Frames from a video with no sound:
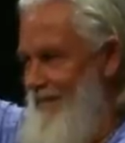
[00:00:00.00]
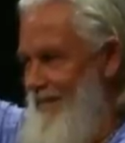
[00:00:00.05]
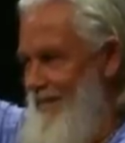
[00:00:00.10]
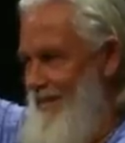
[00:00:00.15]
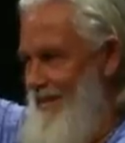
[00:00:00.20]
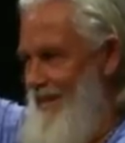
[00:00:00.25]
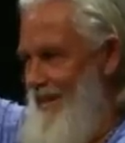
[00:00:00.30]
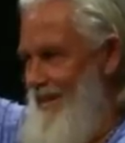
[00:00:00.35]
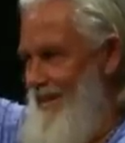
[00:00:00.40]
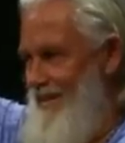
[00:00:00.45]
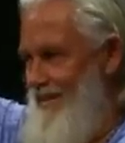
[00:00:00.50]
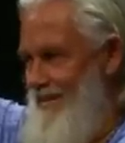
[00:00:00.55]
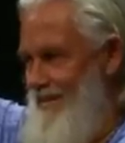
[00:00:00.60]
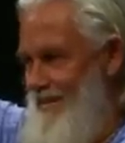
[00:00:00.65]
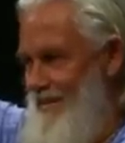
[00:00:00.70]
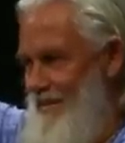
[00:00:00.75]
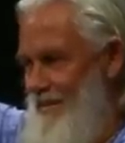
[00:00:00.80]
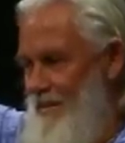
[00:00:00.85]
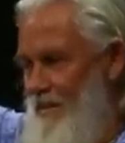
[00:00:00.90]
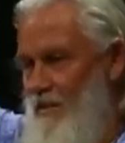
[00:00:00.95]
Okay?
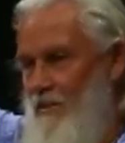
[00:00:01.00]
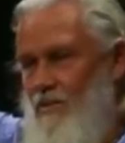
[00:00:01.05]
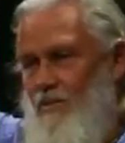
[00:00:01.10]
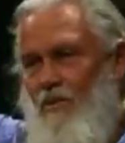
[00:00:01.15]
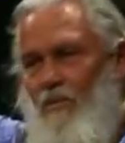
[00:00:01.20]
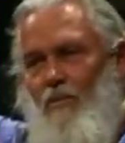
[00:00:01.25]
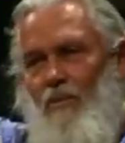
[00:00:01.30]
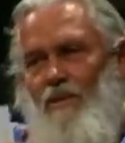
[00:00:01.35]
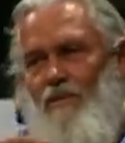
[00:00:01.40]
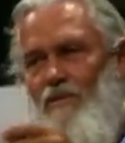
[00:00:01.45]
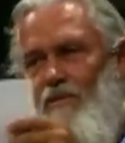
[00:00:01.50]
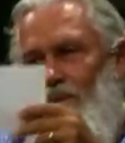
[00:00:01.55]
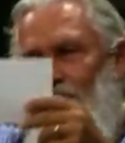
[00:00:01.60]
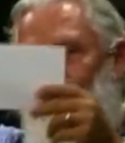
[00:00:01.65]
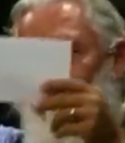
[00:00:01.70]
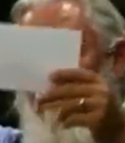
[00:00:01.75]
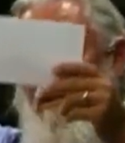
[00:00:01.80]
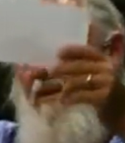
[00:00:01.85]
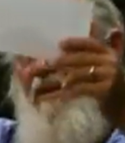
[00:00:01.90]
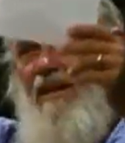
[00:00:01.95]
So once you
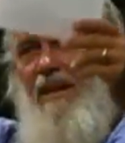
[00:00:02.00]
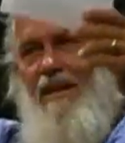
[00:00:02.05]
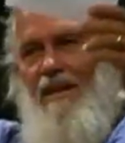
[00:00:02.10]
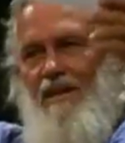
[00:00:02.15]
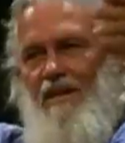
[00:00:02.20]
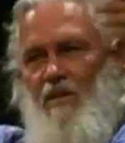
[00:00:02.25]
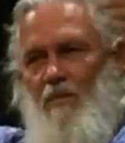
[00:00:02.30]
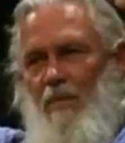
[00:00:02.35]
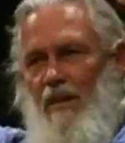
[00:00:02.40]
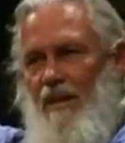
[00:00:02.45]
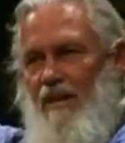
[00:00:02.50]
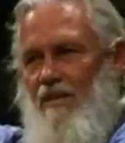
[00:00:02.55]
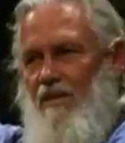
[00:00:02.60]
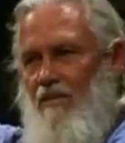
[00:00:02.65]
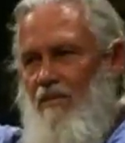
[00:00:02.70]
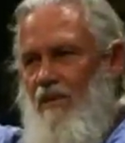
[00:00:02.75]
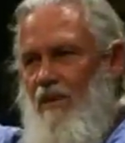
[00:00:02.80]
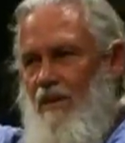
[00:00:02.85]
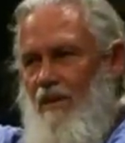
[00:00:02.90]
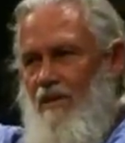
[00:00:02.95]
enter into that expanse
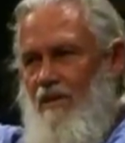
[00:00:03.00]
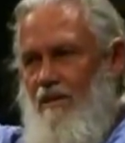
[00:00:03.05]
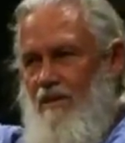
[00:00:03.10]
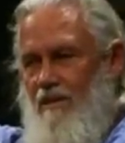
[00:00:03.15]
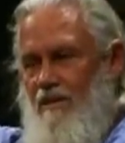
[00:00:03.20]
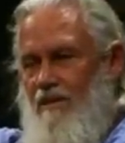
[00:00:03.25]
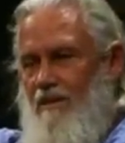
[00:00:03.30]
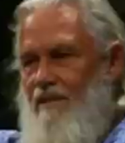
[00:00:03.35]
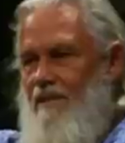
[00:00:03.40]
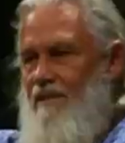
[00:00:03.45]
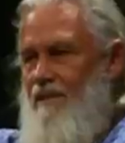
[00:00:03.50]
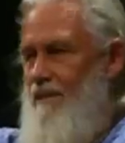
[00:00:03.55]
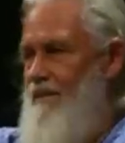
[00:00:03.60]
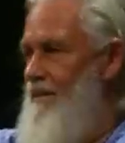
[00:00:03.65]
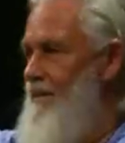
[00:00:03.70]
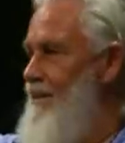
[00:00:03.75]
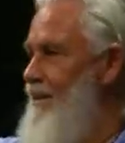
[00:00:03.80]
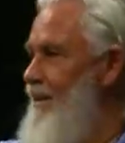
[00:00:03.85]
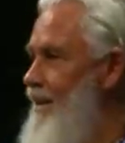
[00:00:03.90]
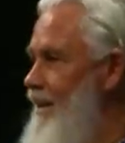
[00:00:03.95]
of consciousness,
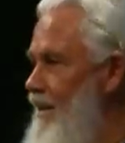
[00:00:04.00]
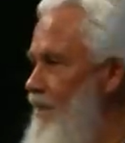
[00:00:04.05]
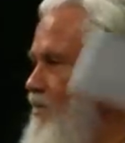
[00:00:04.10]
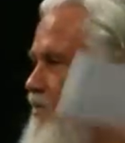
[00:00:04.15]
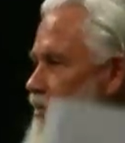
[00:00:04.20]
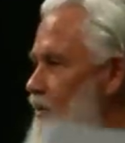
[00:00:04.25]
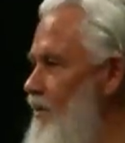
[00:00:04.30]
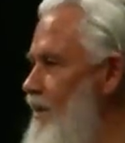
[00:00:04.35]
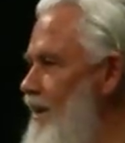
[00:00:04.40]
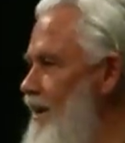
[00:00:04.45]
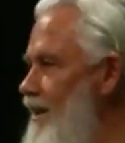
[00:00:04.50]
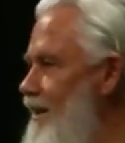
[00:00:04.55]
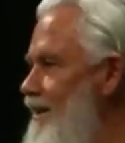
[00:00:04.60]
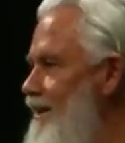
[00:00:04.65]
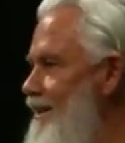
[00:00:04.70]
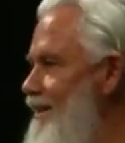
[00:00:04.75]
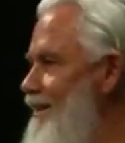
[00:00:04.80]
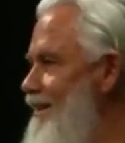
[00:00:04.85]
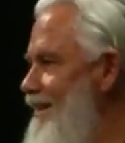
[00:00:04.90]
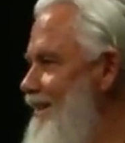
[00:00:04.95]
it's okay.
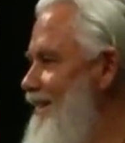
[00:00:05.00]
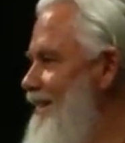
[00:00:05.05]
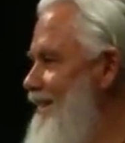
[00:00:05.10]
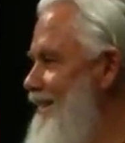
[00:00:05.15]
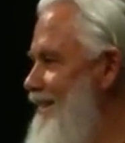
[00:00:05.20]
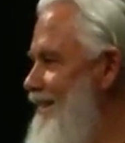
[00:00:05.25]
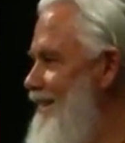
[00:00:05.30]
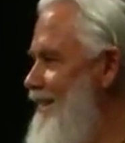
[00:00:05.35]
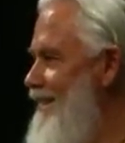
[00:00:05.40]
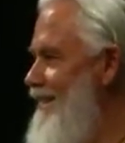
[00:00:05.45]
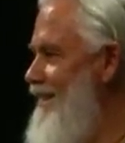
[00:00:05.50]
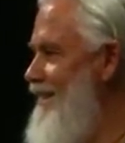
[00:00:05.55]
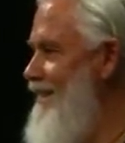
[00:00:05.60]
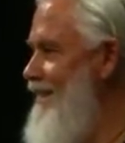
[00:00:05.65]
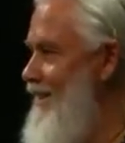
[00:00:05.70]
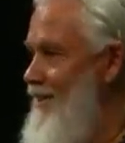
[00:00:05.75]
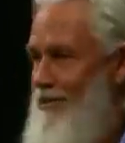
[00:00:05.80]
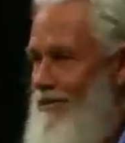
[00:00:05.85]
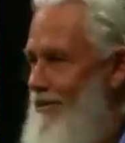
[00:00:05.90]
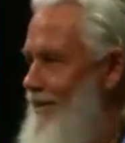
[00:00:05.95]

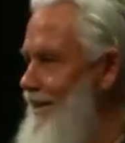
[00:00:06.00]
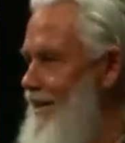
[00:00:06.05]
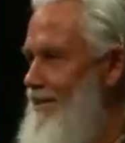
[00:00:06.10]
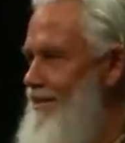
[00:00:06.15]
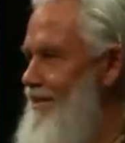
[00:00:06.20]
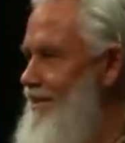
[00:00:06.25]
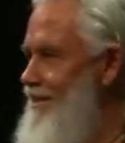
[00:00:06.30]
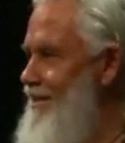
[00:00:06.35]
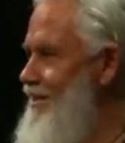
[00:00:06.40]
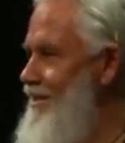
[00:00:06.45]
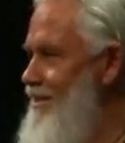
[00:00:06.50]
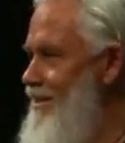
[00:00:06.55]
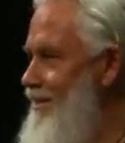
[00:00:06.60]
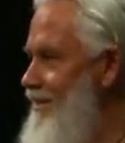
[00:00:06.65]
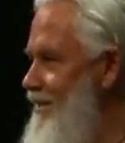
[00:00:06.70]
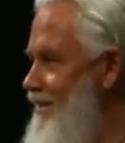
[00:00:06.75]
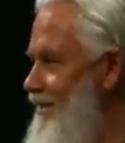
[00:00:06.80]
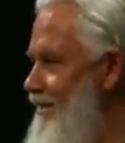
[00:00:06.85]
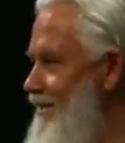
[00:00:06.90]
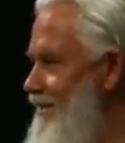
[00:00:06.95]
It's okay just to sit
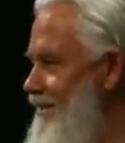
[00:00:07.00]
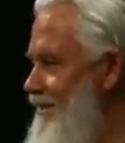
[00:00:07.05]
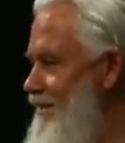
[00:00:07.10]
there.